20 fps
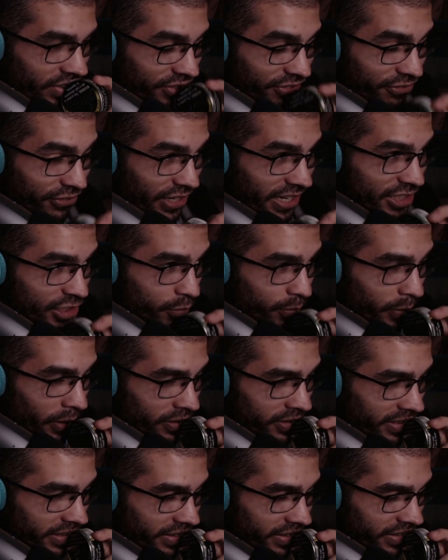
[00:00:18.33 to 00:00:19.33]
Flesh
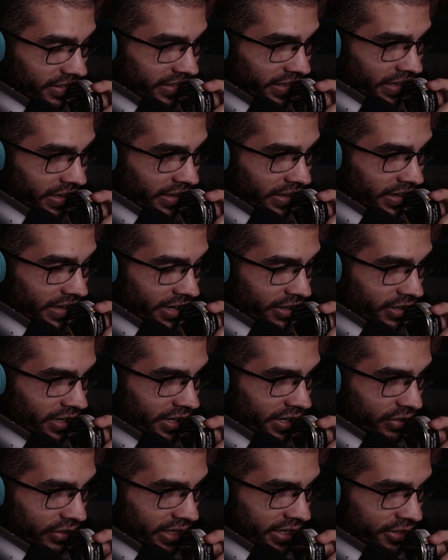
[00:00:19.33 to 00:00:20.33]
melting. Yeah, I don't know how
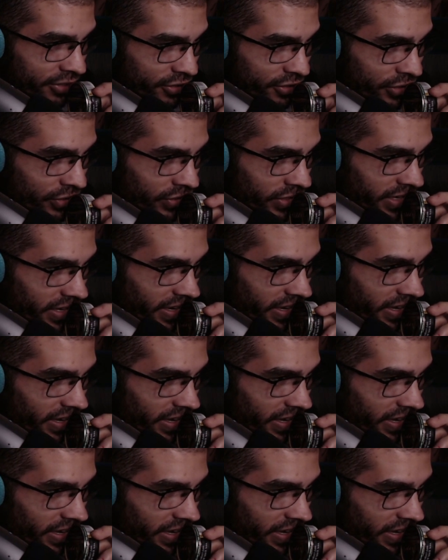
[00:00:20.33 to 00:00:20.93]
you ladies do it.